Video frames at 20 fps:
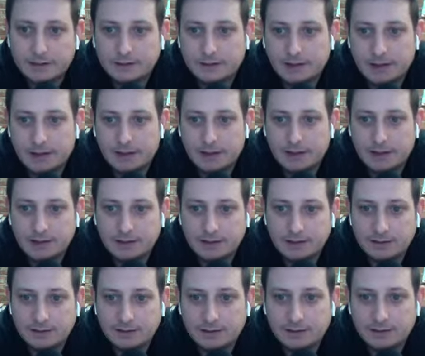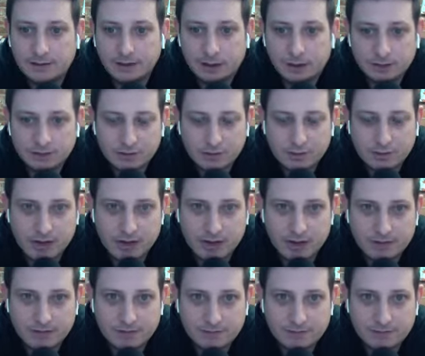And they also have